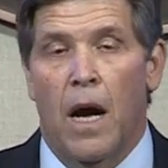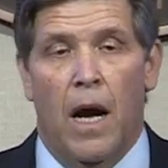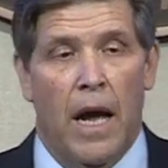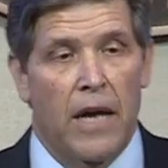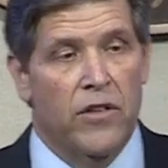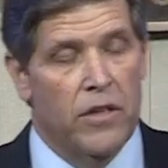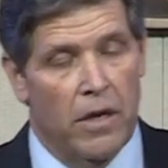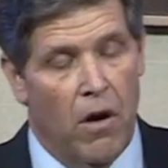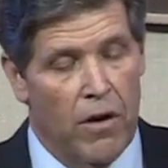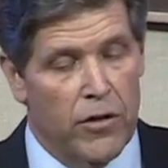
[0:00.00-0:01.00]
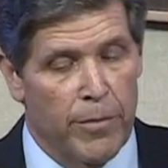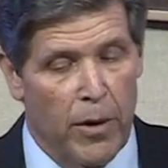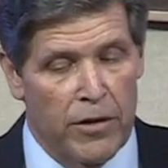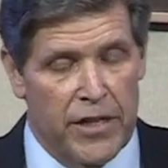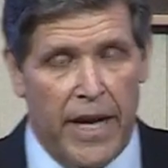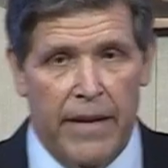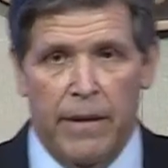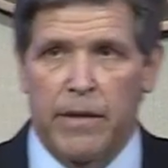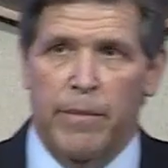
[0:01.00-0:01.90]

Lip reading: As Auditor Byrd said,